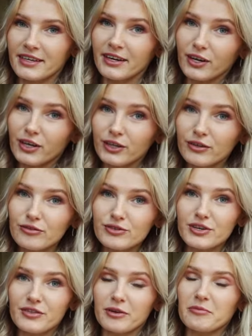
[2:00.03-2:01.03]
they're
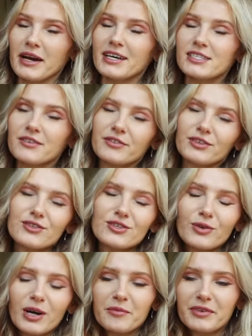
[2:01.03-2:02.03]
huge. They're massive. They're
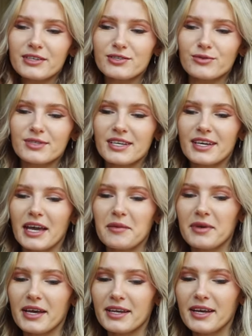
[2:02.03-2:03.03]
so comfy. As soon as they
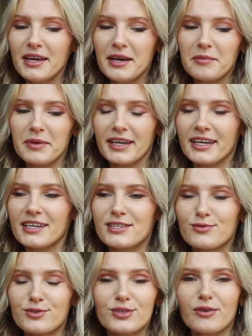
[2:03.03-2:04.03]
came in, my kids
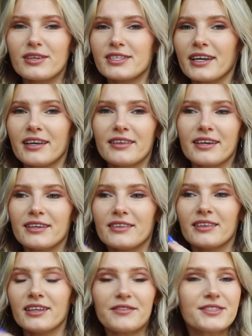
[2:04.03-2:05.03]
were so excited. They
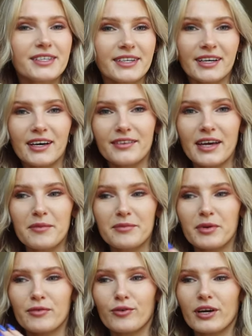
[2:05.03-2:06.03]
love sitting on them.
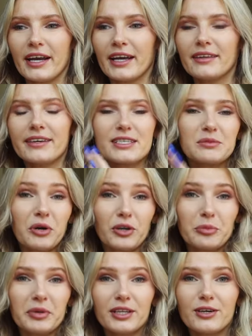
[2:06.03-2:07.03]
Before I had like
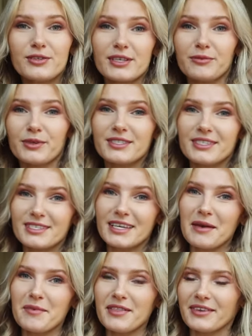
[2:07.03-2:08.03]
smaller pillows, and once these
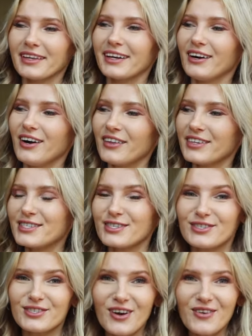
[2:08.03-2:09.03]
came in, they're like, oh, this is
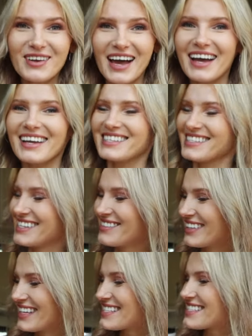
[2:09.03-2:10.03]
so nice. And I'm
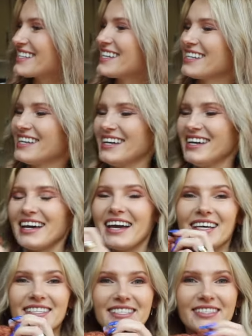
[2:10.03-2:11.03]
like, isn't it? It
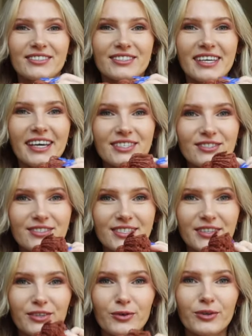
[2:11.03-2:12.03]
has these little tassels
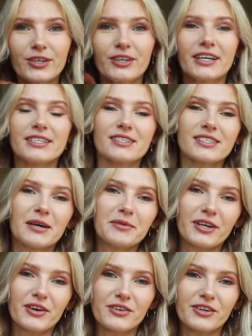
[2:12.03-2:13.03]
on the corner. It does come
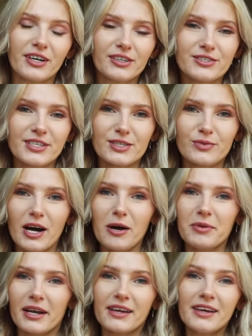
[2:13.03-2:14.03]
in other colors as well,
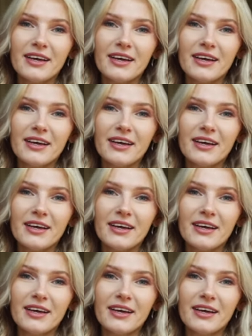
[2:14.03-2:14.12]
but